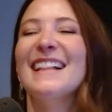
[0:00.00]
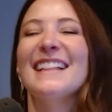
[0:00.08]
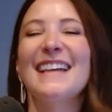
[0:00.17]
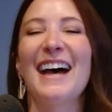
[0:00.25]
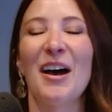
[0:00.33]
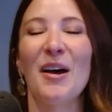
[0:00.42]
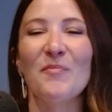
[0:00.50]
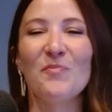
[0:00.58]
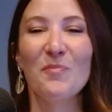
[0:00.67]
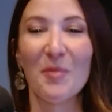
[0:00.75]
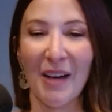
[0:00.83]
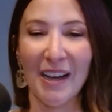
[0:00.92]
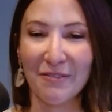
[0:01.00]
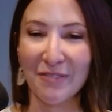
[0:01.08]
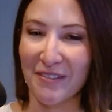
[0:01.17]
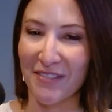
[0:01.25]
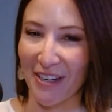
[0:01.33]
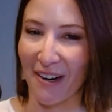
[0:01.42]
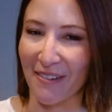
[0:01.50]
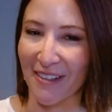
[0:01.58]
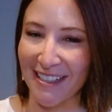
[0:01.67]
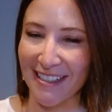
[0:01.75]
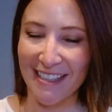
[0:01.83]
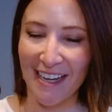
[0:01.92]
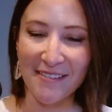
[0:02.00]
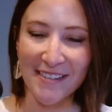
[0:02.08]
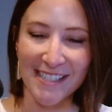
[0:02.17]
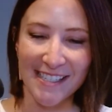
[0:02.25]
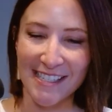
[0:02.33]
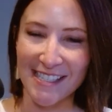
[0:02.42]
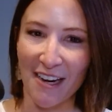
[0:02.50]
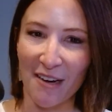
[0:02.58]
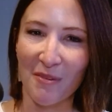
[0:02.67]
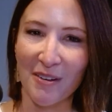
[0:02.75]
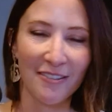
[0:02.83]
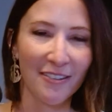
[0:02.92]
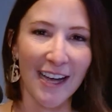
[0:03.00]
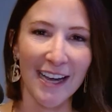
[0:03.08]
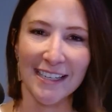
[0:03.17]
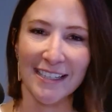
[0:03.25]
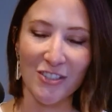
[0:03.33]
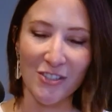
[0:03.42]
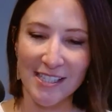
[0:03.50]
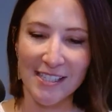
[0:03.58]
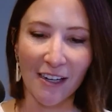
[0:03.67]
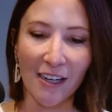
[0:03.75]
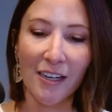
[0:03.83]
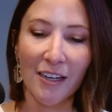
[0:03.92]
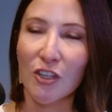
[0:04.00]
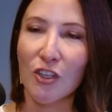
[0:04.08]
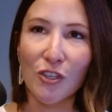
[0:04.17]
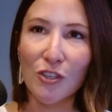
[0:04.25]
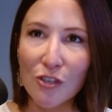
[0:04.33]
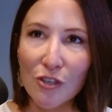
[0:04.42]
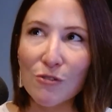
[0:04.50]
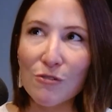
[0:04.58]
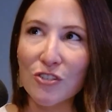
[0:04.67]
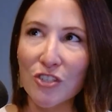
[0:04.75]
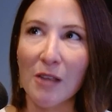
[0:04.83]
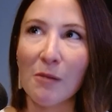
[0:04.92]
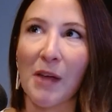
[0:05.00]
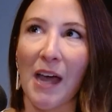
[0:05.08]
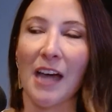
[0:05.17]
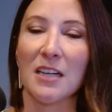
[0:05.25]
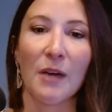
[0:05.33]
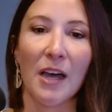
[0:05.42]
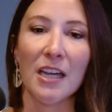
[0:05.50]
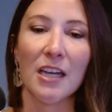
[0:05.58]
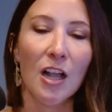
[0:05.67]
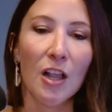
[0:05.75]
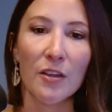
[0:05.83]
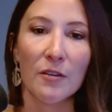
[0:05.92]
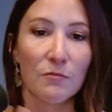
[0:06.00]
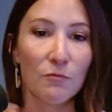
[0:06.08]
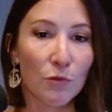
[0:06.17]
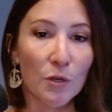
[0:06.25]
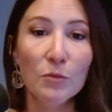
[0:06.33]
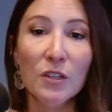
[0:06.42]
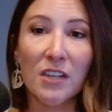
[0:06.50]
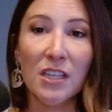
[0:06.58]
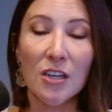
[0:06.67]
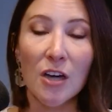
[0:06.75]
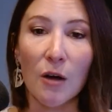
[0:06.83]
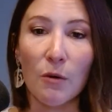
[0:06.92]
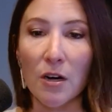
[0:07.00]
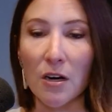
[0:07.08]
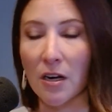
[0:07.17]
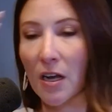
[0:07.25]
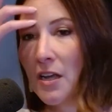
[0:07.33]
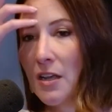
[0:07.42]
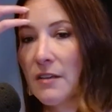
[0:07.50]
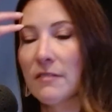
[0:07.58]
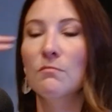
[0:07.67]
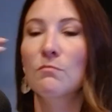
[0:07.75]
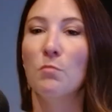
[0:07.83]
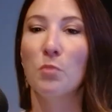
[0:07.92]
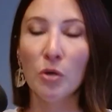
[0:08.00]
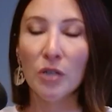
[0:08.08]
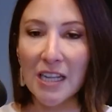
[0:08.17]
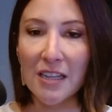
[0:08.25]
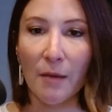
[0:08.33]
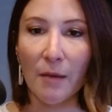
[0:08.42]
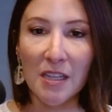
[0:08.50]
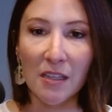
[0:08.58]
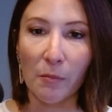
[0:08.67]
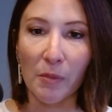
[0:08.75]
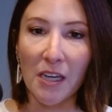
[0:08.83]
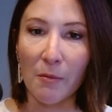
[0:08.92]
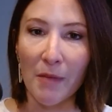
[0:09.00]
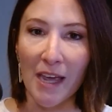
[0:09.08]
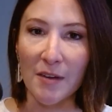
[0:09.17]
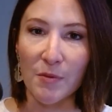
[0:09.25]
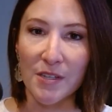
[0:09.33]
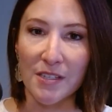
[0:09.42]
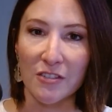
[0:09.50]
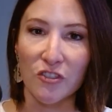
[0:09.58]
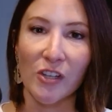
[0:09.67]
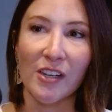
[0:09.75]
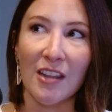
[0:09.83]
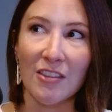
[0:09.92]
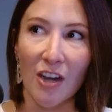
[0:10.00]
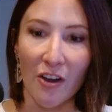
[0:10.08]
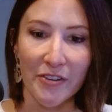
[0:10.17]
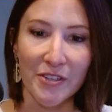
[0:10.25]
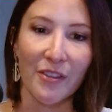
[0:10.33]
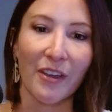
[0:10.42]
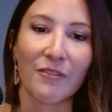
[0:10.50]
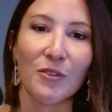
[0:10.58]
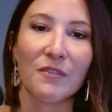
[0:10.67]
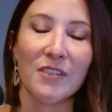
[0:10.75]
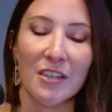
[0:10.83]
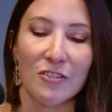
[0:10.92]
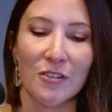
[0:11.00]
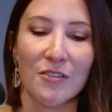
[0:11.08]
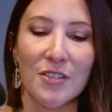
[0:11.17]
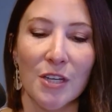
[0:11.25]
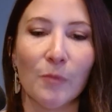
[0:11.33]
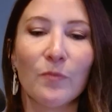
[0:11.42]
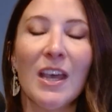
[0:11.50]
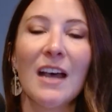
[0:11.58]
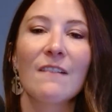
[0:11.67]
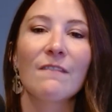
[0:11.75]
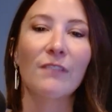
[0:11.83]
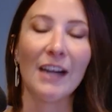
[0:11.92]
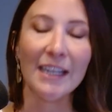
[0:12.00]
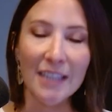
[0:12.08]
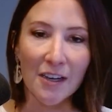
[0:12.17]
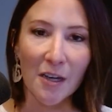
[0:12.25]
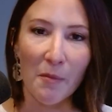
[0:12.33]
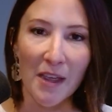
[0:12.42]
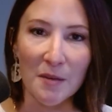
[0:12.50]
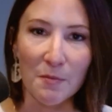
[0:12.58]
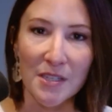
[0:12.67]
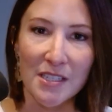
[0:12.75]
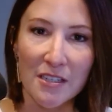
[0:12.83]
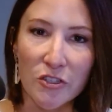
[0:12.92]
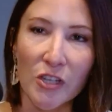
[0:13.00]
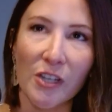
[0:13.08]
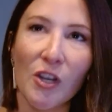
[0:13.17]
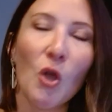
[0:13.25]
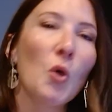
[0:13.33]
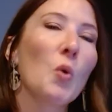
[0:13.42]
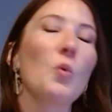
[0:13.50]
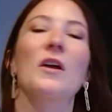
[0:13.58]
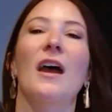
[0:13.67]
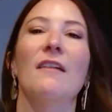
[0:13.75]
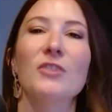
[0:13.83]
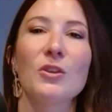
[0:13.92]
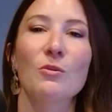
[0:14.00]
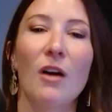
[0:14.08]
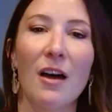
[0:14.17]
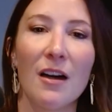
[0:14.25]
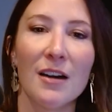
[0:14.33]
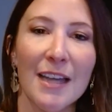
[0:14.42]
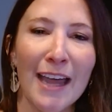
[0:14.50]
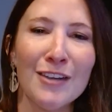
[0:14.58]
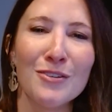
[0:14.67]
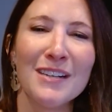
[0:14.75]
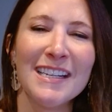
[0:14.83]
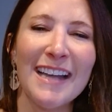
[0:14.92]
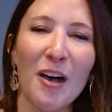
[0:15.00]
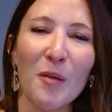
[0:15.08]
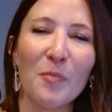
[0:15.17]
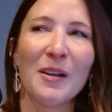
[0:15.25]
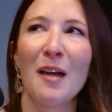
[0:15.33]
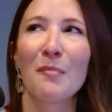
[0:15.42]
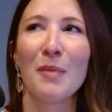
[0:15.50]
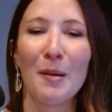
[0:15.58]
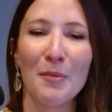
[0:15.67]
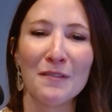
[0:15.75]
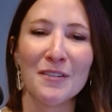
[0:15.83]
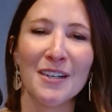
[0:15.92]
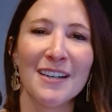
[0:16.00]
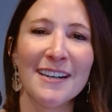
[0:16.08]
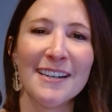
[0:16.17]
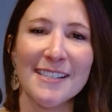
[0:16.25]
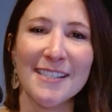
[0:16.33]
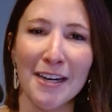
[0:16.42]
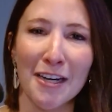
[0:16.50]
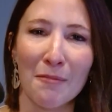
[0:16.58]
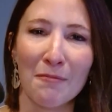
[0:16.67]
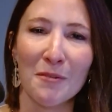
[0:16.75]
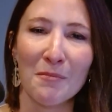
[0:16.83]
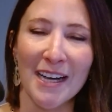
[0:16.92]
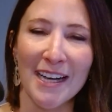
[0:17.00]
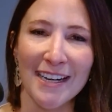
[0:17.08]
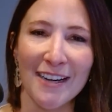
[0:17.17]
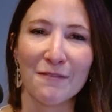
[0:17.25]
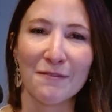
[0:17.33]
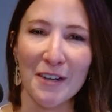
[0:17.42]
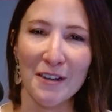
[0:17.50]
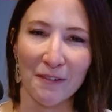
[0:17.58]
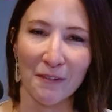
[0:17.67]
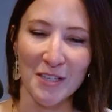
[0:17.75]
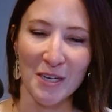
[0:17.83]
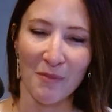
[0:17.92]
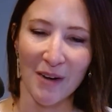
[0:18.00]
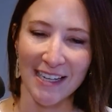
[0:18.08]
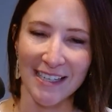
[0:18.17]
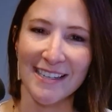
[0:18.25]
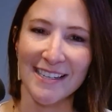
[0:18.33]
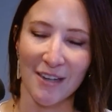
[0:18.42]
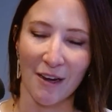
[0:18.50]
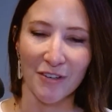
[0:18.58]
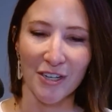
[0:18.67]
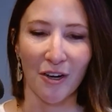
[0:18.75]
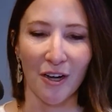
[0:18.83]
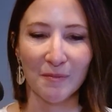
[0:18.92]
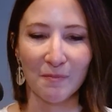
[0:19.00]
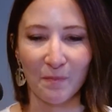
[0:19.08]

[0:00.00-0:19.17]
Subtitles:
be mindful of the artwork. That was the same client, and just huge impact by removing the artwork, putting them in the command position, and then also that view of nature. So find that command position wherever you are. Again, you need help, pop over, sign up for my free 15-minute discovery call.